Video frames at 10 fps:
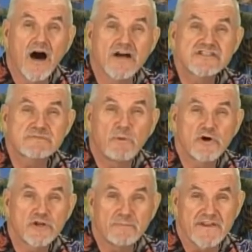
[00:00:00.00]

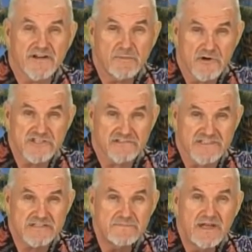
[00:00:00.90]
Unspoiled by the
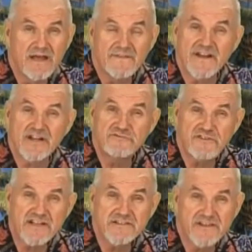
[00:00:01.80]
commercialism that
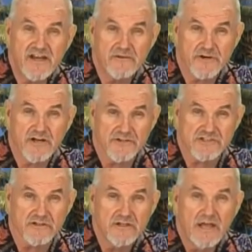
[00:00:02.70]
infected the
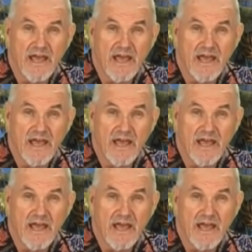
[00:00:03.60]
counterculture